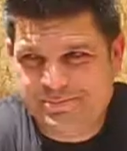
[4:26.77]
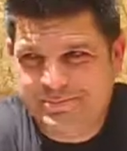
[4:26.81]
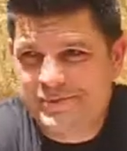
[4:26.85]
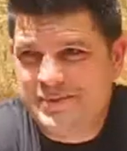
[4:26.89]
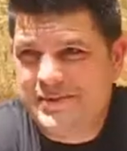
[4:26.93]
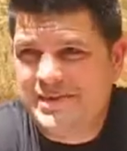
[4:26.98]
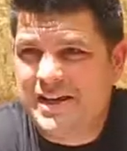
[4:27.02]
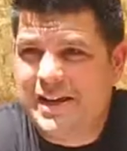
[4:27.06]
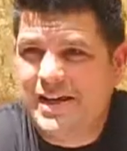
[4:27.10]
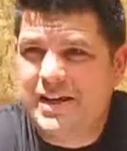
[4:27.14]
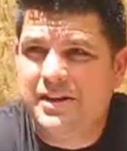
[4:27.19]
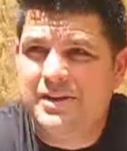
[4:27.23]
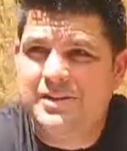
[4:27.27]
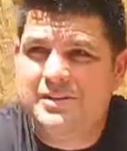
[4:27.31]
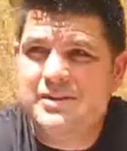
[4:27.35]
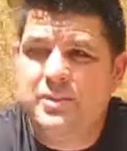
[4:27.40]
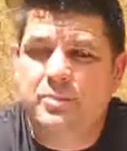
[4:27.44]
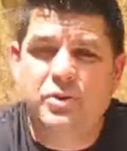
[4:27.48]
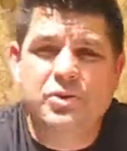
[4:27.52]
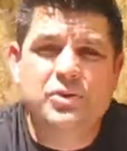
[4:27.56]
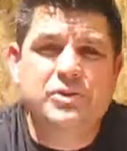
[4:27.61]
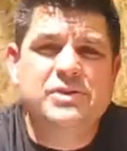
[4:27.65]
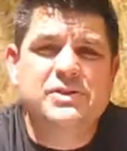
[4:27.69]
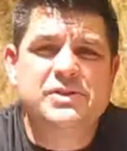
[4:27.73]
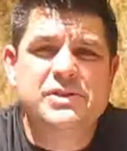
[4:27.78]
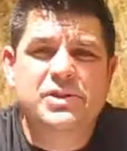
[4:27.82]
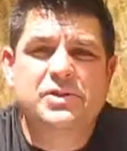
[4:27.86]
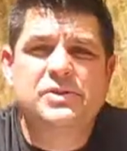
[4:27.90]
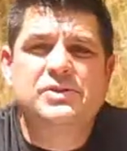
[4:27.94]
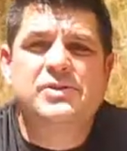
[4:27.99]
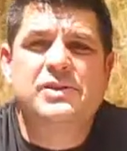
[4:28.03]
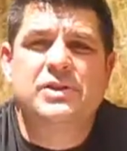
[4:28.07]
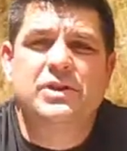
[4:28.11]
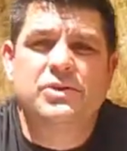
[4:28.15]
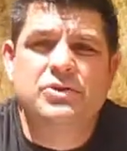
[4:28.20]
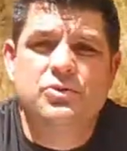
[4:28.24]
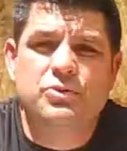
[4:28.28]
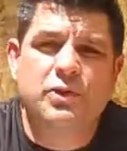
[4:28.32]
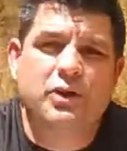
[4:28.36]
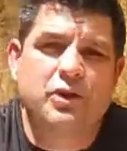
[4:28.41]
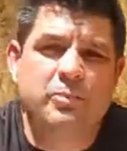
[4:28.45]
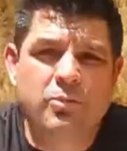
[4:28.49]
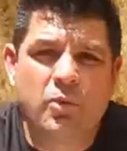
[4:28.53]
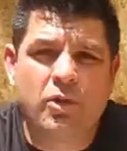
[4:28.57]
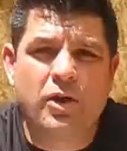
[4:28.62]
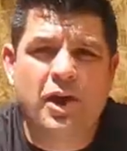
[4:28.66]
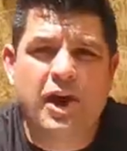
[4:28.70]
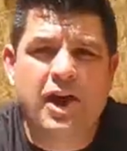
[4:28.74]
say, someone who's used a drill
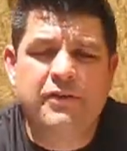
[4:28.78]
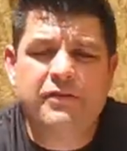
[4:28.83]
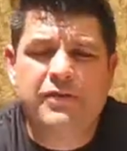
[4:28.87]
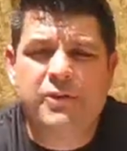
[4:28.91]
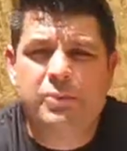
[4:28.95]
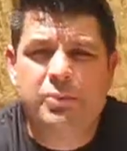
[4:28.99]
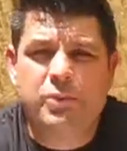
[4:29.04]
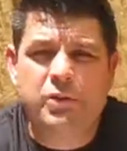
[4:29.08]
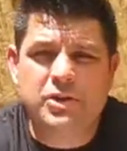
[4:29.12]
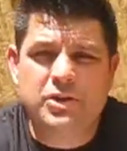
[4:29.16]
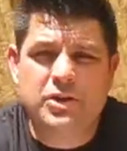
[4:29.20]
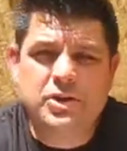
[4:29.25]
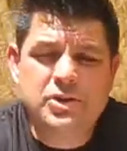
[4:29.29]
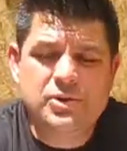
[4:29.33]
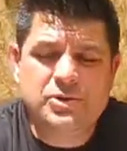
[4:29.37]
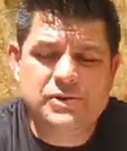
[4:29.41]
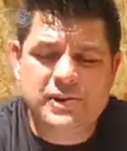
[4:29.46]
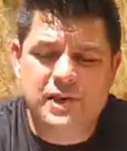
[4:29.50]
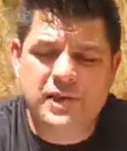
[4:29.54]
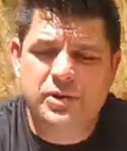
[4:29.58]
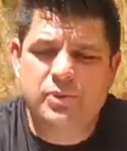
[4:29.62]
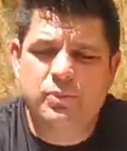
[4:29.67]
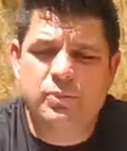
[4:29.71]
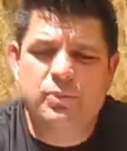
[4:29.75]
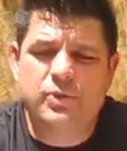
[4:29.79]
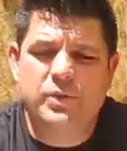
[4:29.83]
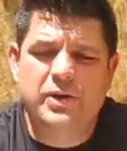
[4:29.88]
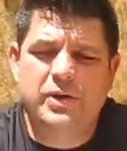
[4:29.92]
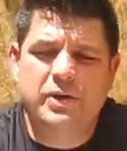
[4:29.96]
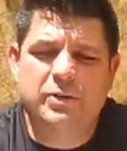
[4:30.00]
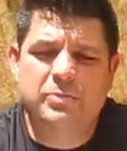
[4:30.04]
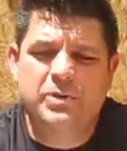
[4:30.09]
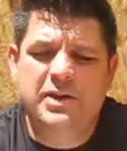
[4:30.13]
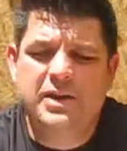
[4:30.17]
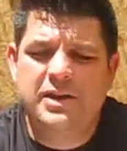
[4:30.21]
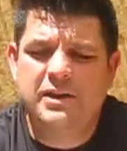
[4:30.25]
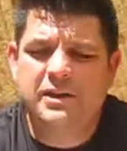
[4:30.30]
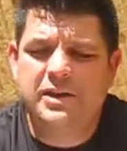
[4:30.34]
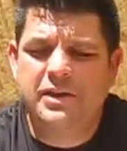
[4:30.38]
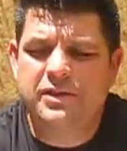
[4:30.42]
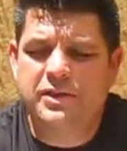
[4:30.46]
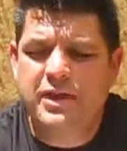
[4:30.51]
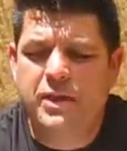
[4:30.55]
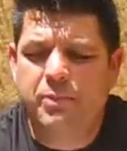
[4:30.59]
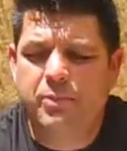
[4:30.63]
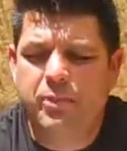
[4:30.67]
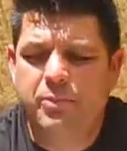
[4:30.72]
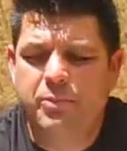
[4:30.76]
more often will use it will be that
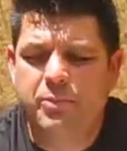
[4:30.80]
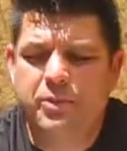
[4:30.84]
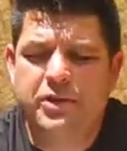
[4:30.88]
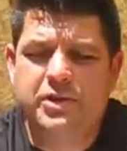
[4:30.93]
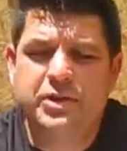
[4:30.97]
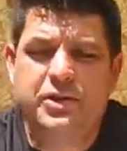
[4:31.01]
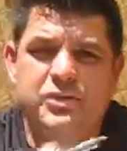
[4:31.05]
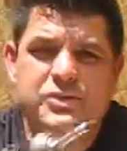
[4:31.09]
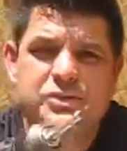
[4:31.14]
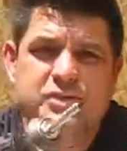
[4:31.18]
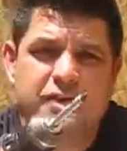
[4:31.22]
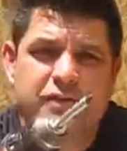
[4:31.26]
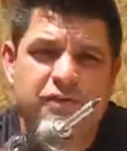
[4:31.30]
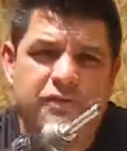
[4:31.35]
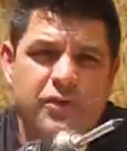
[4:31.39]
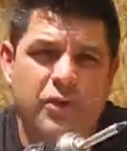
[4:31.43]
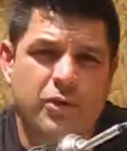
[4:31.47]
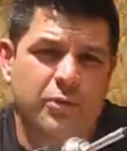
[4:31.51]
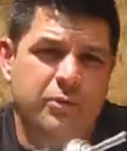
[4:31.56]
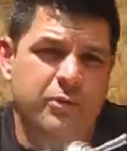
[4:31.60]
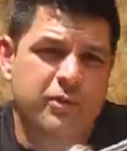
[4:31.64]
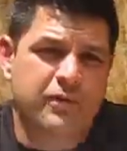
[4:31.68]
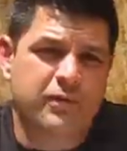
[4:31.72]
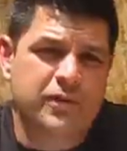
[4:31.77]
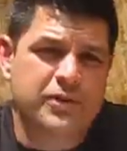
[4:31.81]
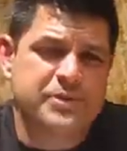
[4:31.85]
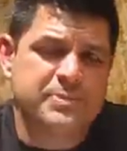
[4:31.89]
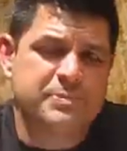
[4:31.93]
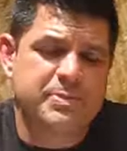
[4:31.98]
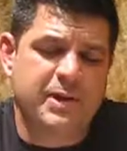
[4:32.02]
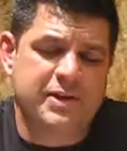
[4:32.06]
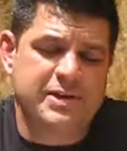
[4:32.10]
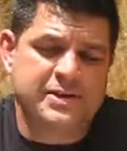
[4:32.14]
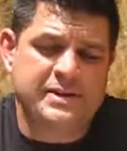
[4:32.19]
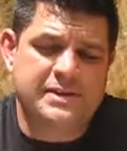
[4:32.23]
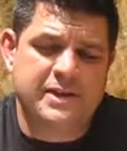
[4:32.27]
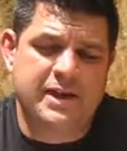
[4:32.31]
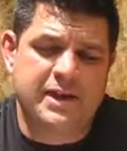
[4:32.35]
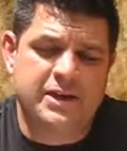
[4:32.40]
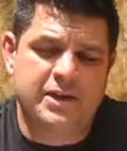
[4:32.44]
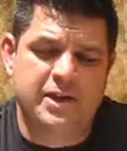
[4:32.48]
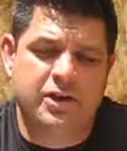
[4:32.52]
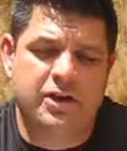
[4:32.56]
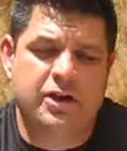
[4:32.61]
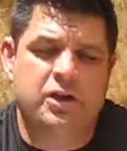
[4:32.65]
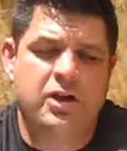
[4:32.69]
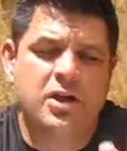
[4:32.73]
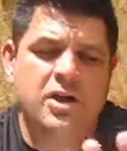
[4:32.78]
they will use the forward reverse buttons on
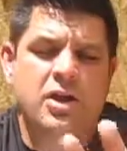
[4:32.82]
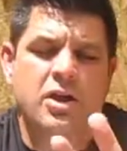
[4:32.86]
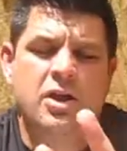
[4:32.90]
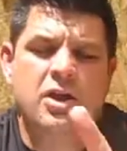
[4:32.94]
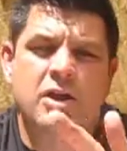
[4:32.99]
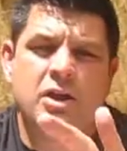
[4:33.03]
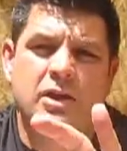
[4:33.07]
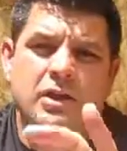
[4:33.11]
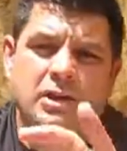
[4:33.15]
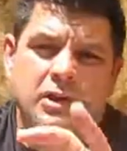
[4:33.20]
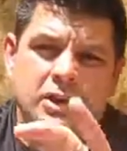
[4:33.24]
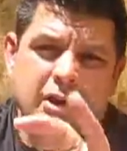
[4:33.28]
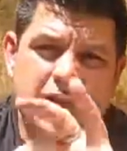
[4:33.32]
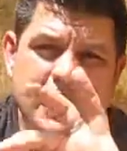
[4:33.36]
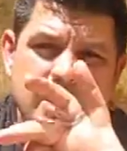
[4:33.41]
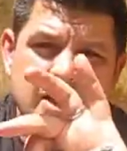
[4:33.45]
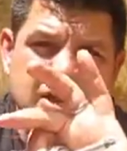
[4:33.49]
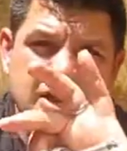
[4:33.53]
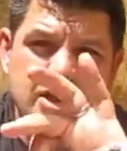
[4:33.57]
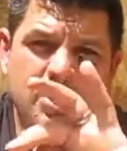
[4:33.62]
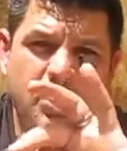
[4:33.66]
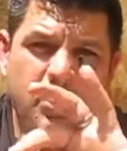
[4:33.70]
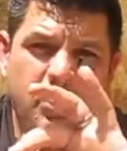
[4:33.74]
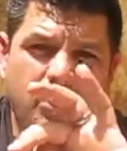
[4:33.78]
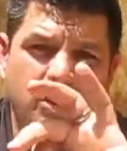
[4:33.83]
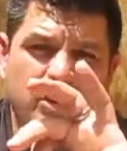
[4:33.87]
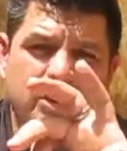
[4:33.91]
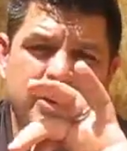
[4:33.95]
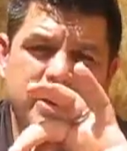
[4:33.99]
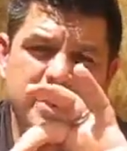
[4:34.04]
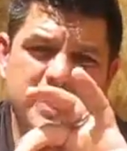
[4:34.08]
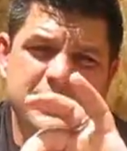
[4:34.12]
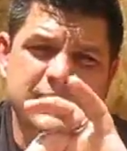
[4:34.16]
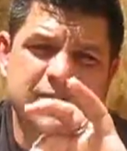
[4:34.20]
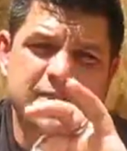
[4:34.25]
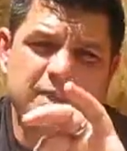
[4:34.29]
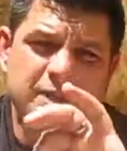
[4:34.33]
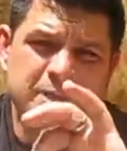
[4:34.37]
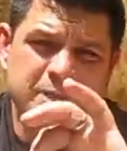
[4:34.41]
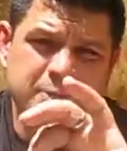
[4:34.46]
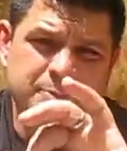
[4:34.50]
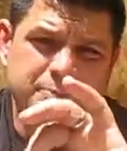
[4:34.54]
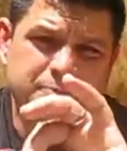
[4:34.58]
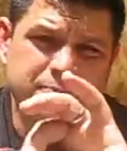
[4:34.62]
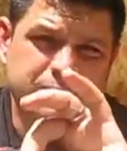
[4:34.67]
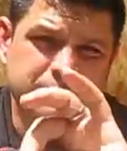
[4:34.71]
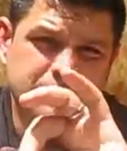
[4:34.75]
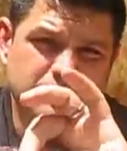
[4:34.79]
here, lightly hold this
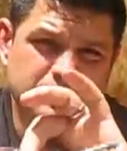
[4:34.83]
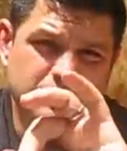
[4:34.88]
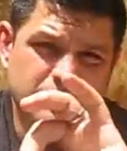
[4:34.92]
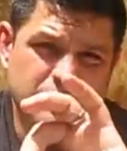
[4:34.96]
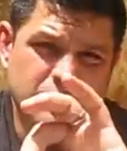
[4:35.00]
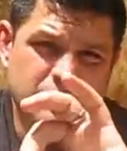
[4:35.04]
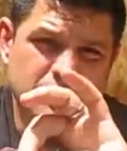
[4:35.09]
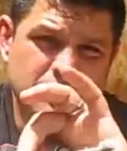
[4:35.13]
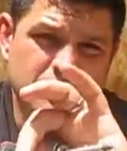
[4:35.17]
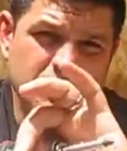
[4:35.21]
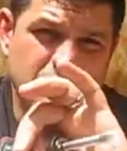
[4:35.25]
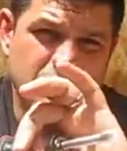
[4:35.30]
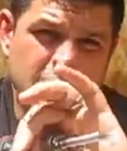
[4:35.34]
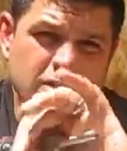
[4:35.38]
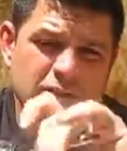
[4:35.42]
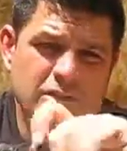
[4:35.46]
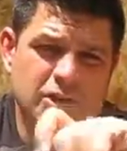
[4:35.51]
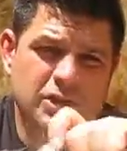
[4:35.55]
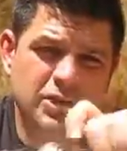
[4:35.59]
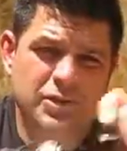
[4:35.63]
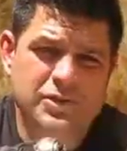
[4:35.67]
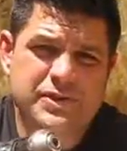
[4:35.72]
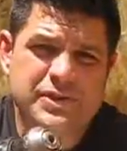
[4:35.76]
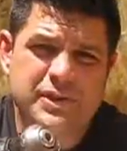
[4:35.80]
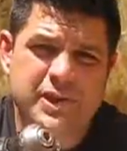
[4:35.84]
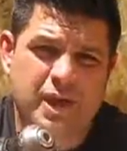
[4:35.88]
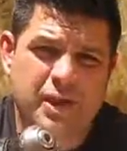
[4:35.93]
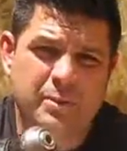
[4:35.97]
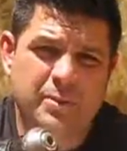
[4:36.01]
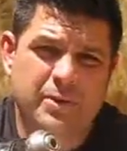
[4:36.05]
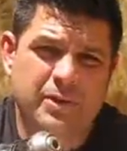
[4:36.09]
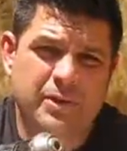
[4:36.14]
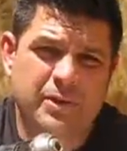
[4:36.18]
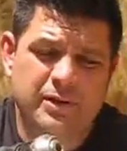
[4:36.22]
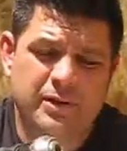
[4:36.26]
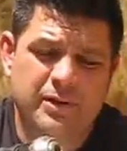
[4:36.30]
to loosen up